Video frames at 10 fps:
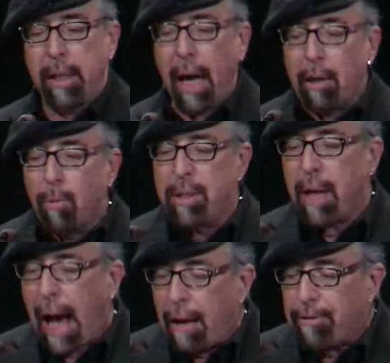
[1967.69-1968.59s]
Geller was
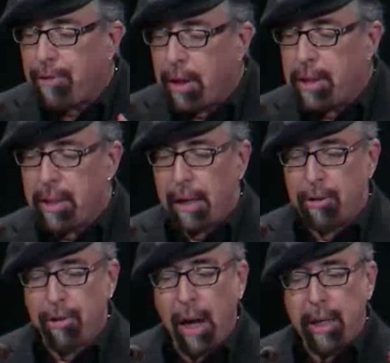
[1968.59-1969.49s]
out front and center
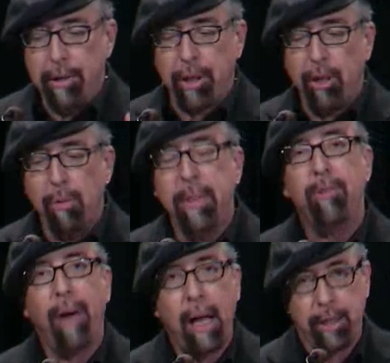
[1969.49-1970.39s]
trying to use a human
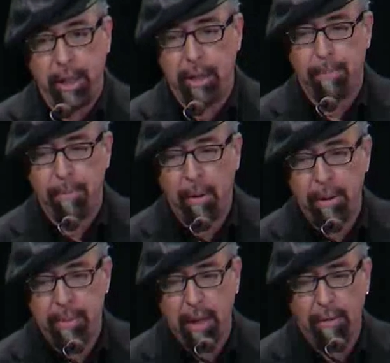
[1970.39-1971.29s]
tragedy to promote
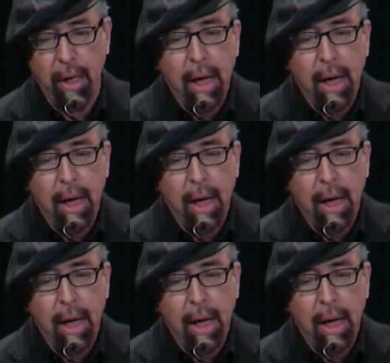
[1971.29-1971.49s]
himself,